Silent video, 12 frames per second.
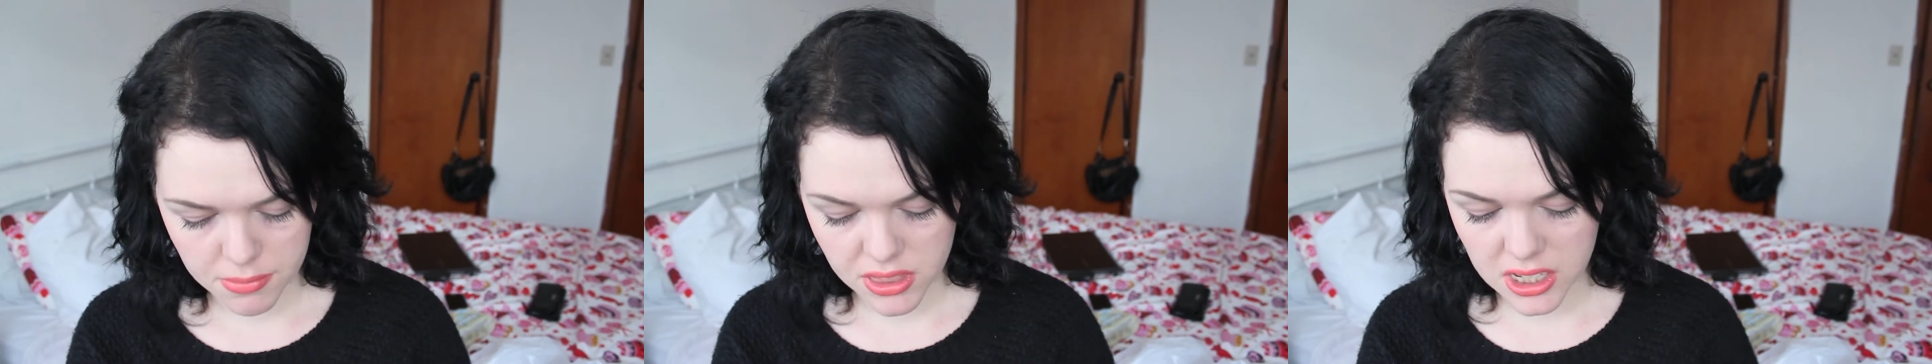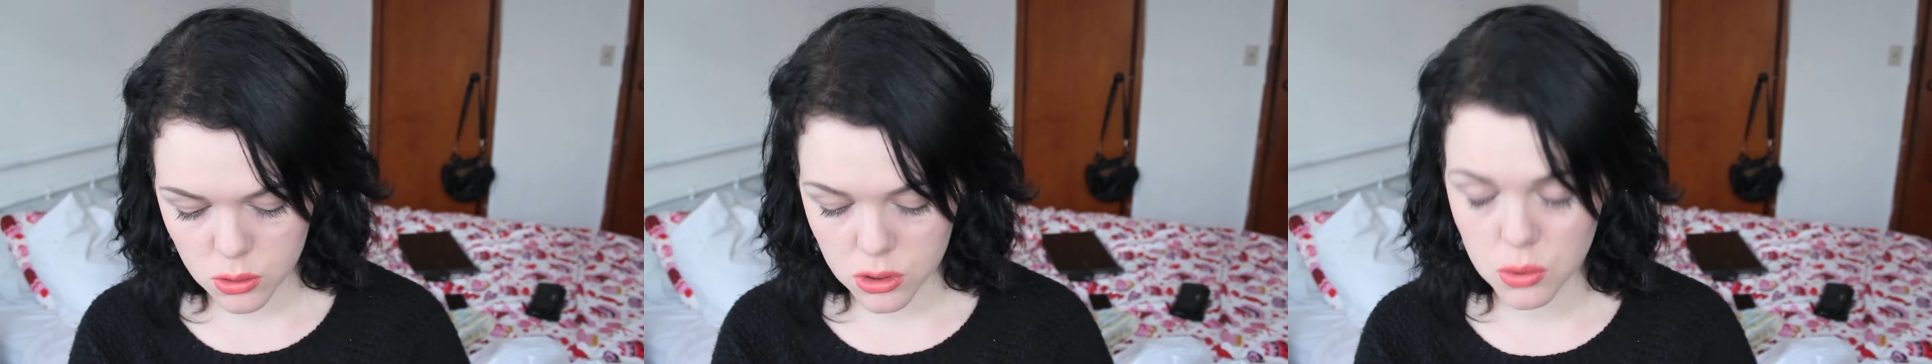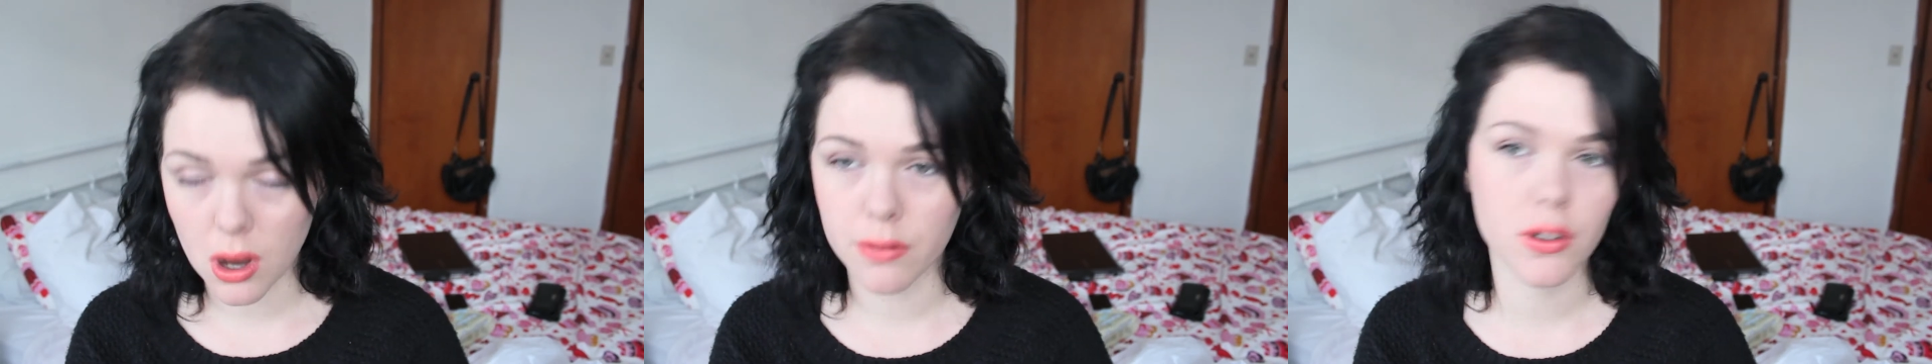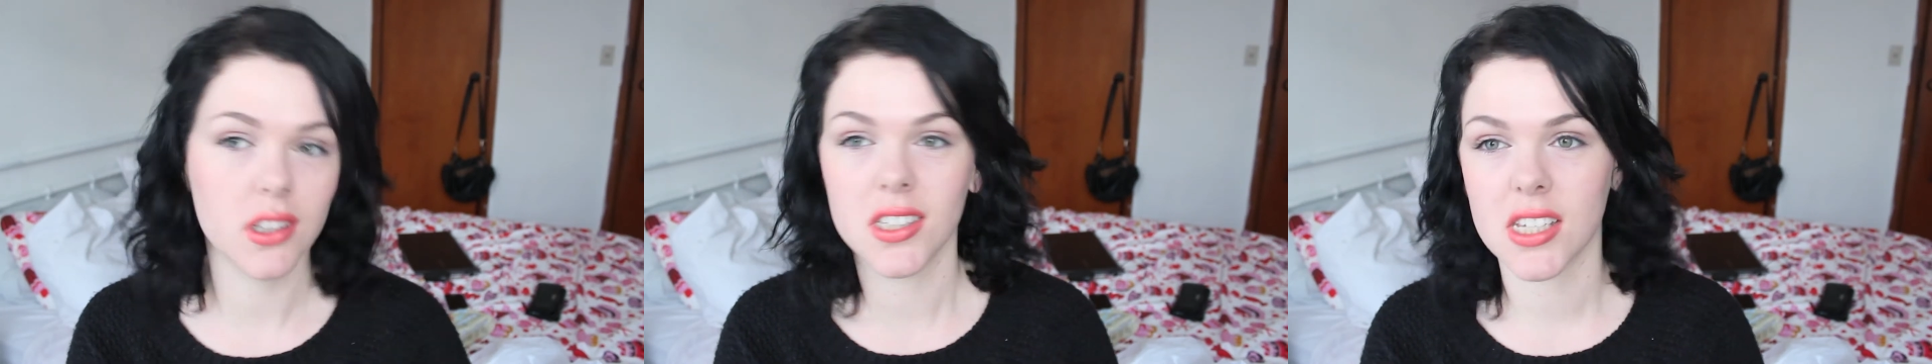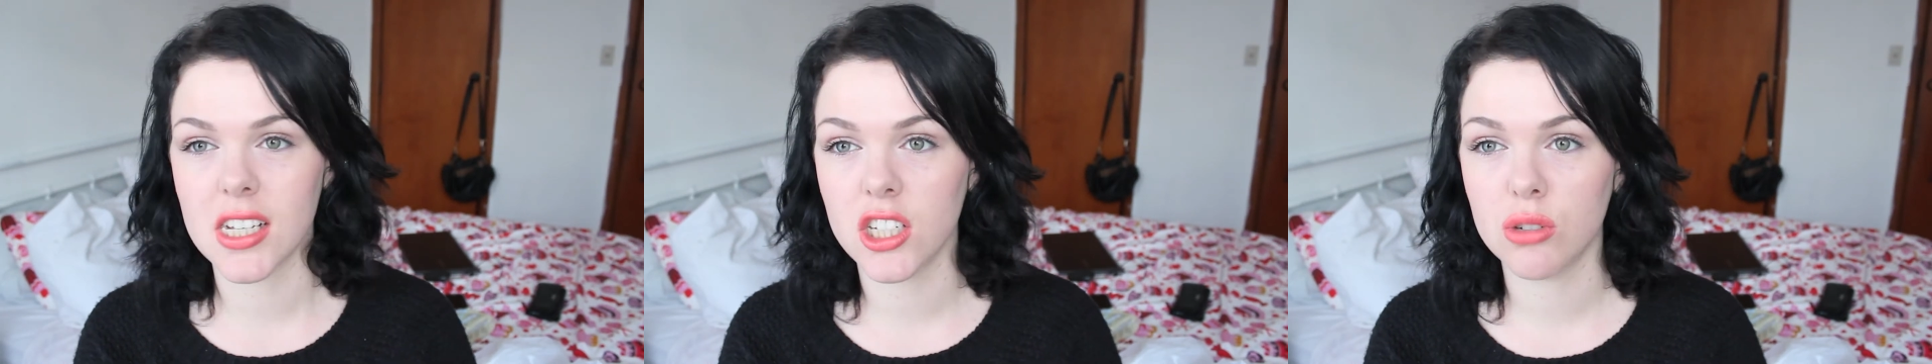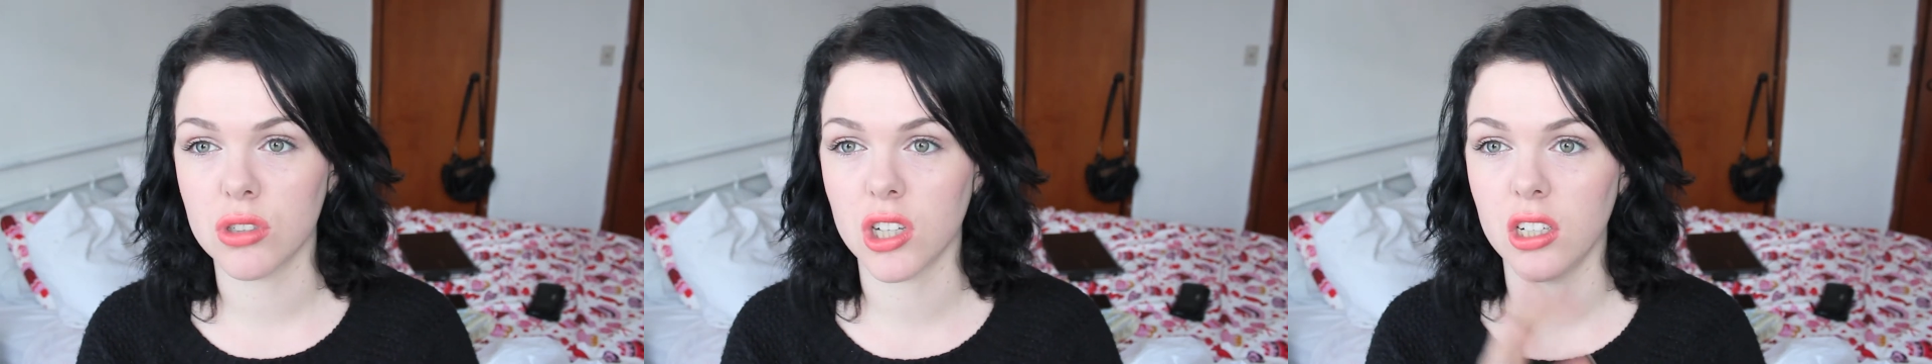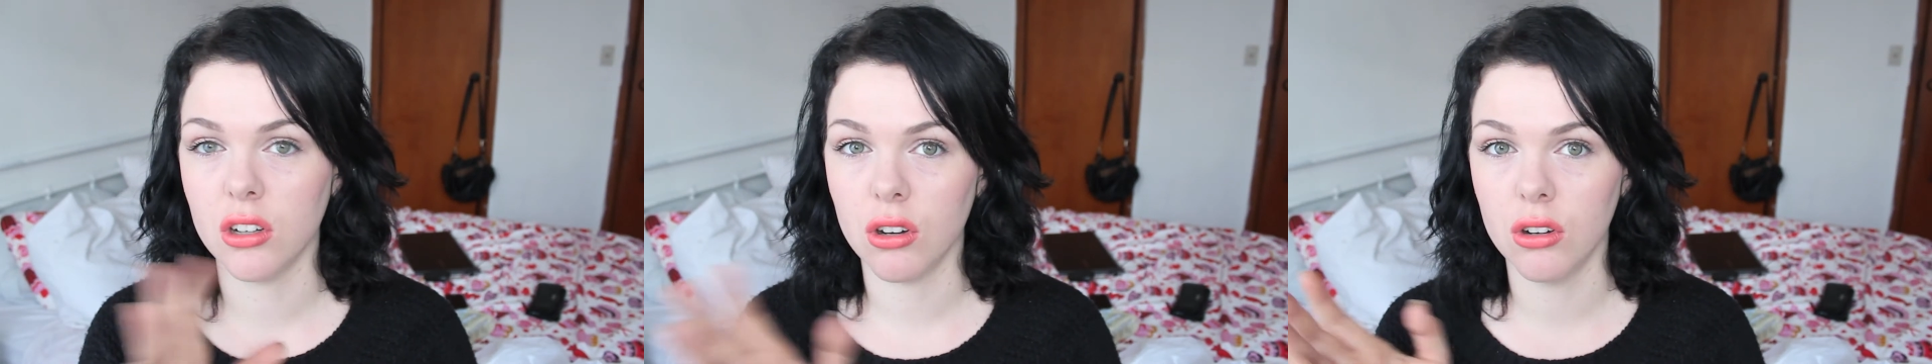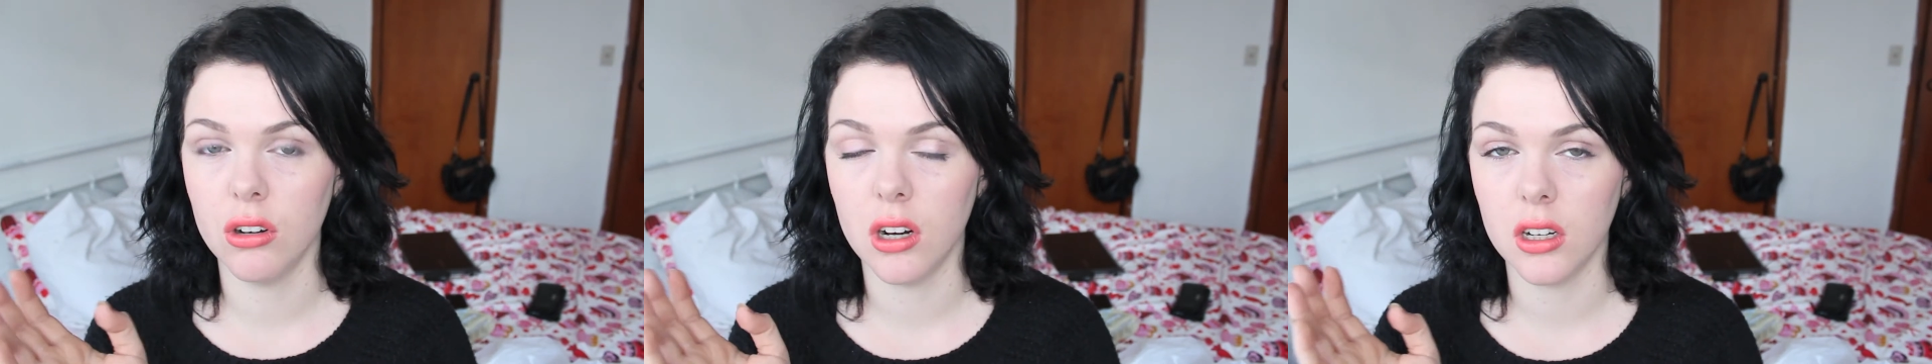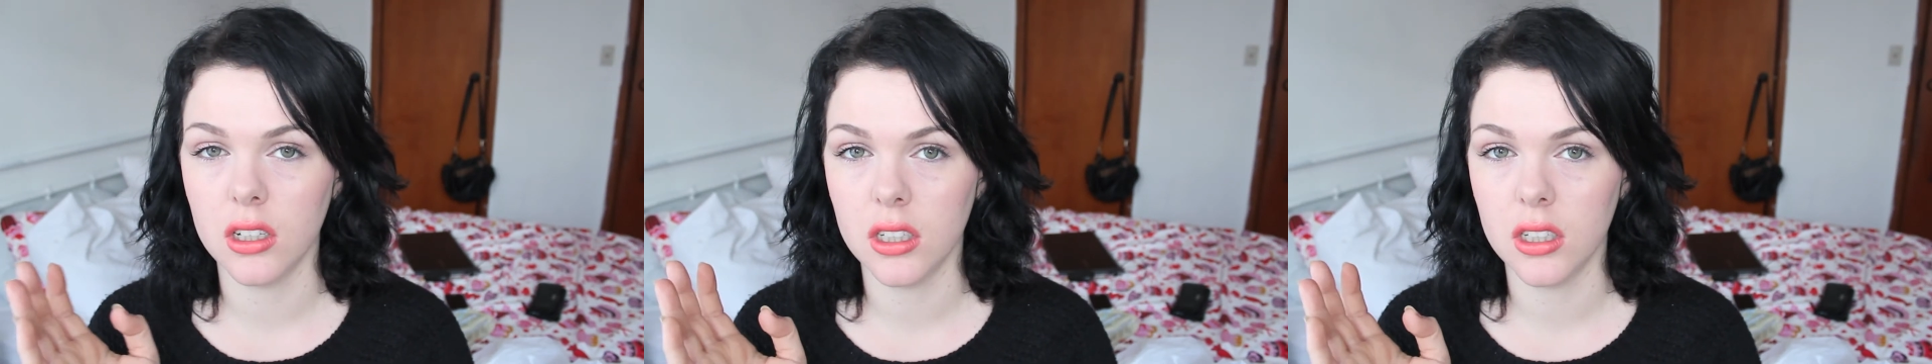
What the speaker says: These were $12 each, which I know